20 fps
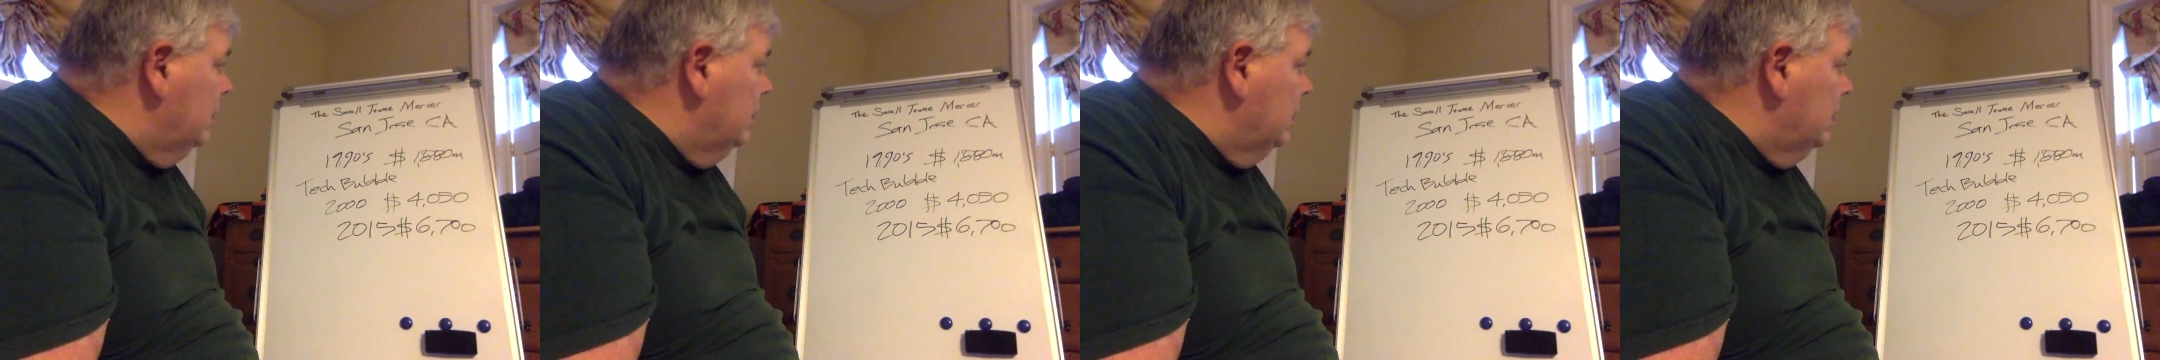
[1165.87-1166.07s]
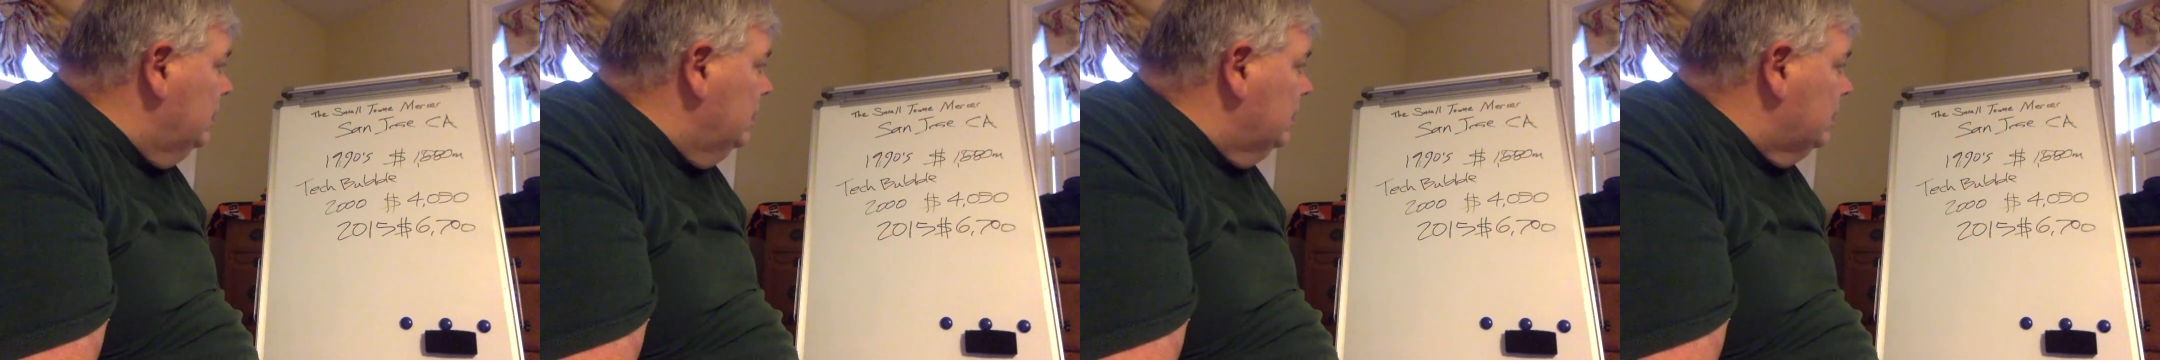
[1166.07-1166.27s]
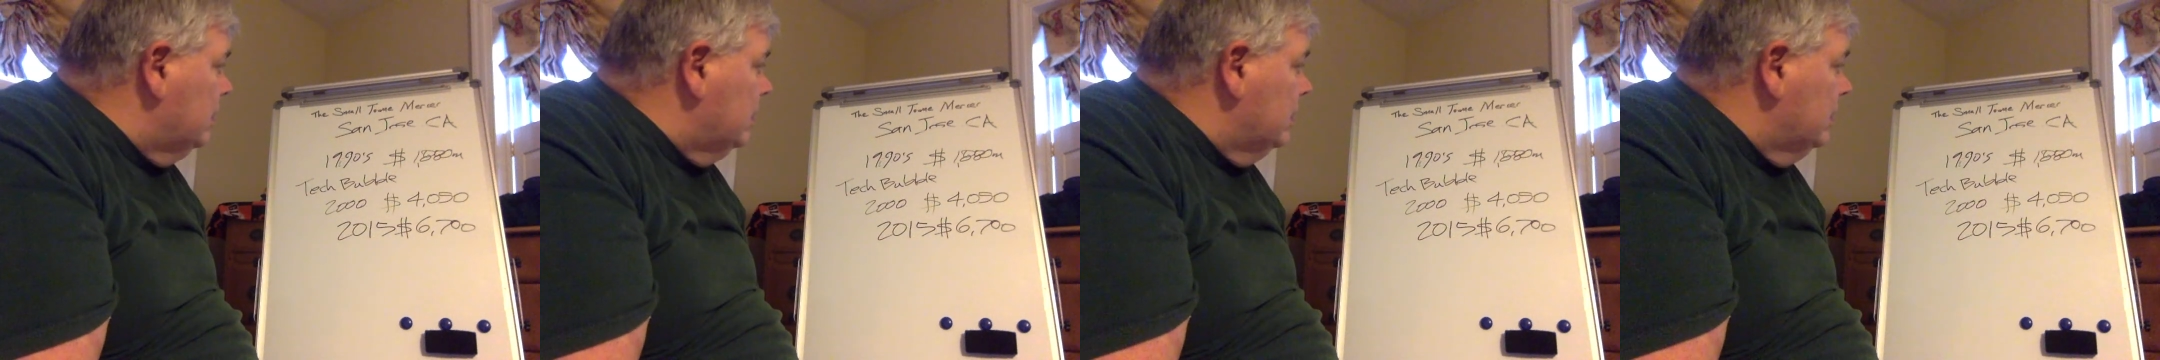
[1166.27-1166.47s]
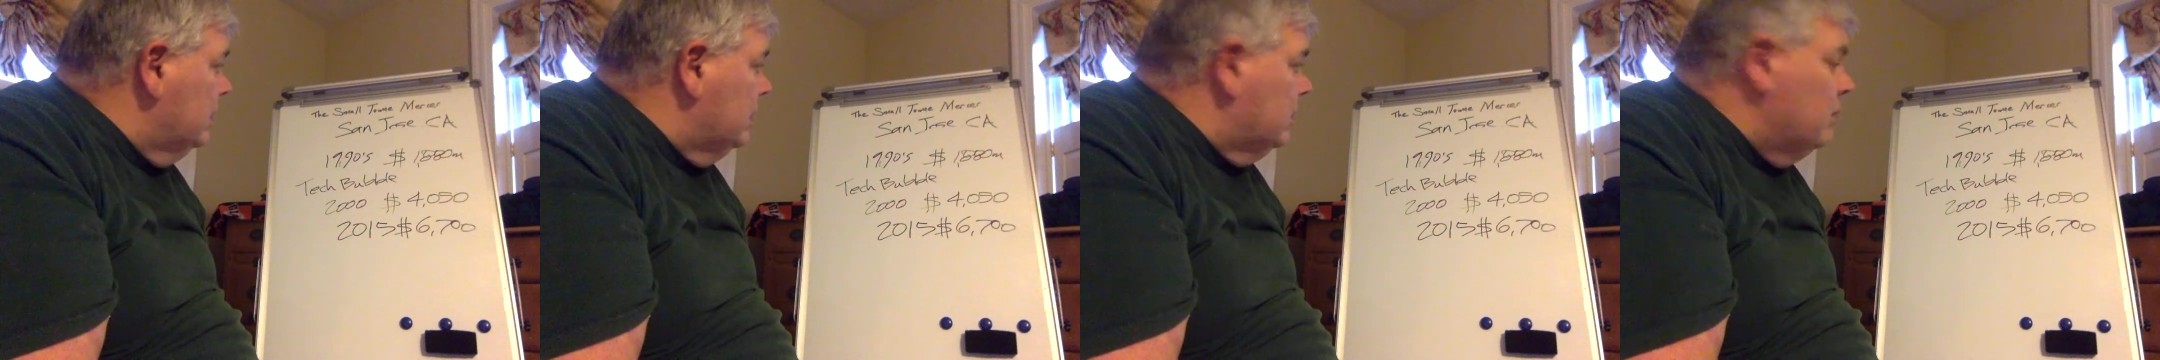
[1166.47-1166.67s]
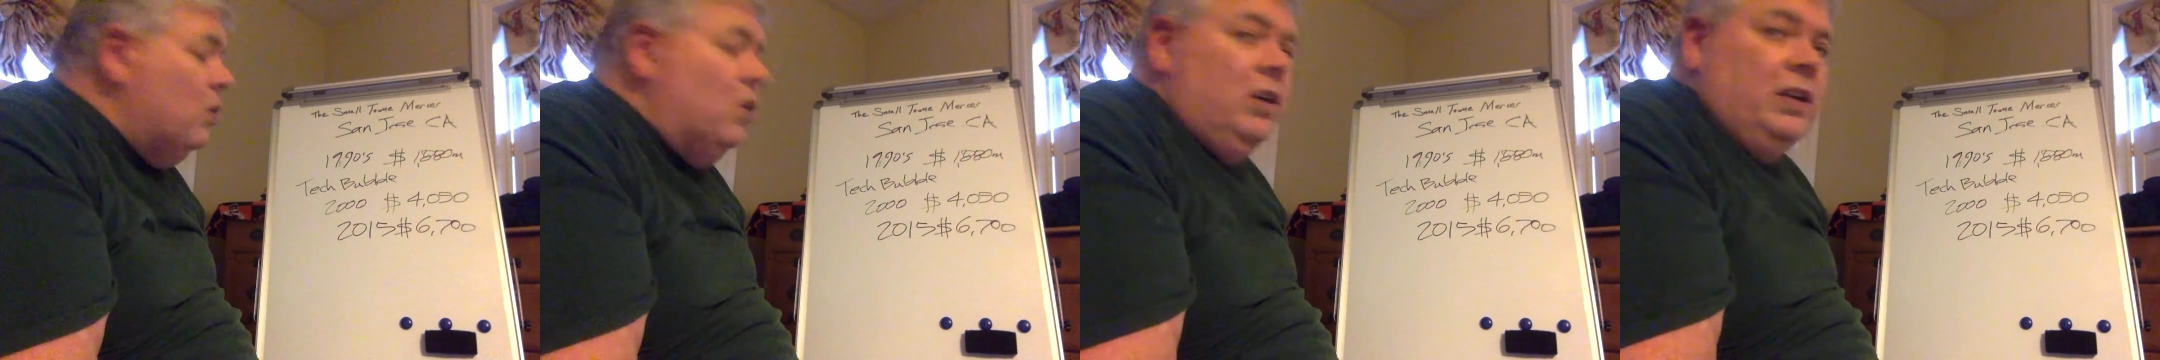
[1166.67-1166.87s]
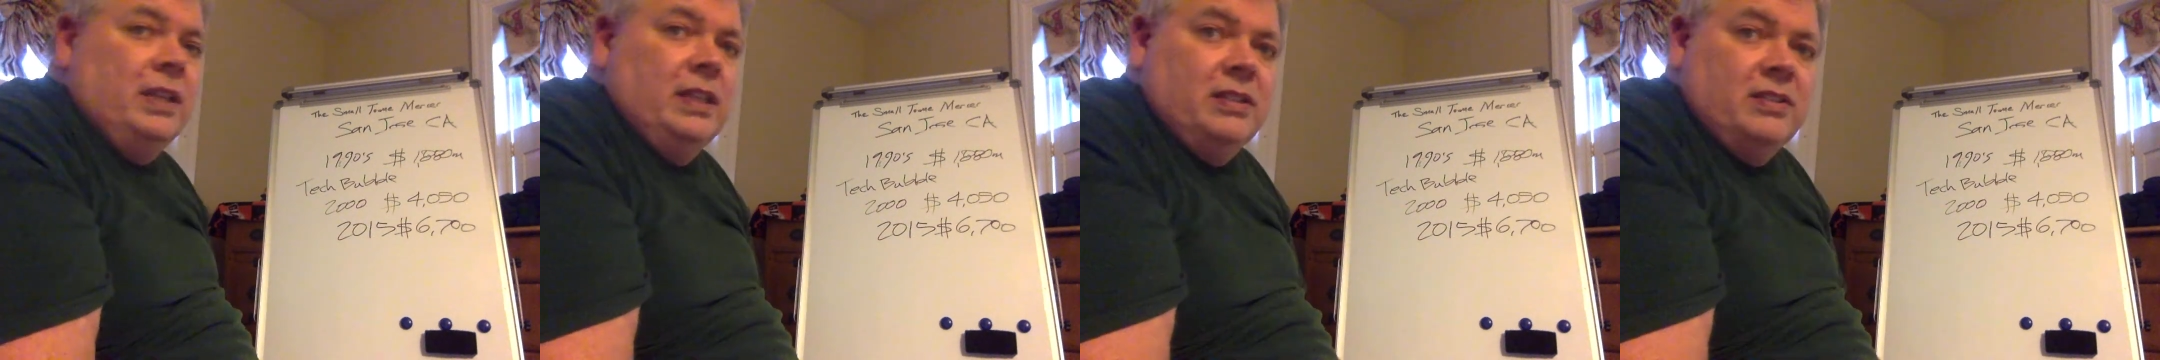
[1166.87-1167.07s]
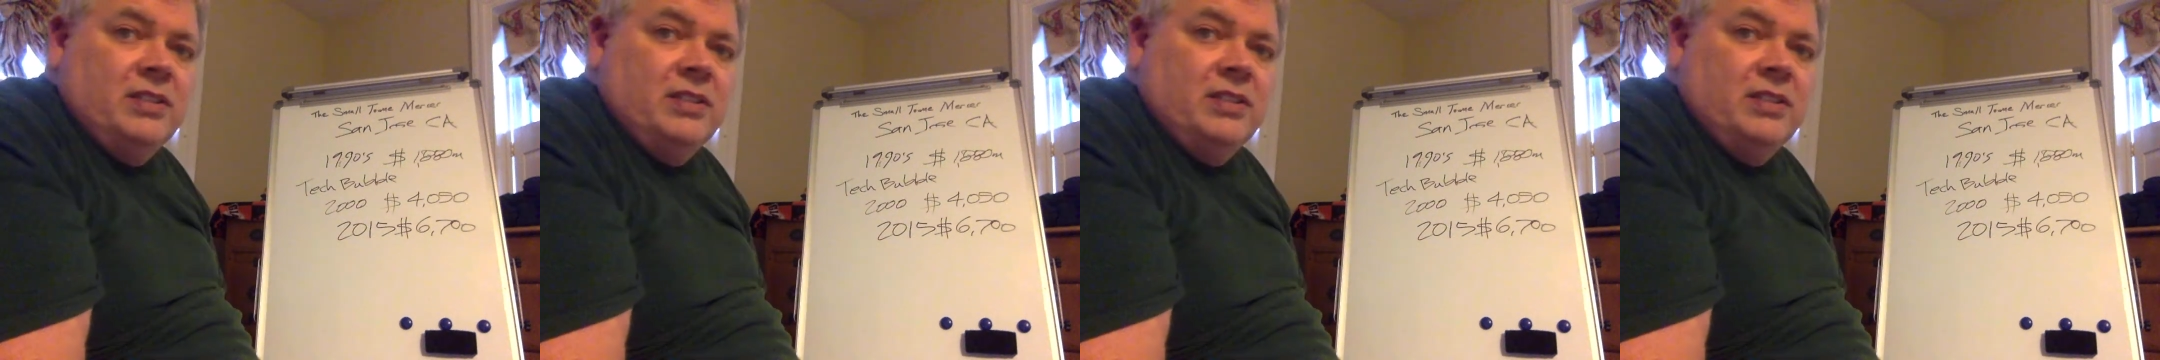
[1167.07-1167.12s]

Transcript: It's more than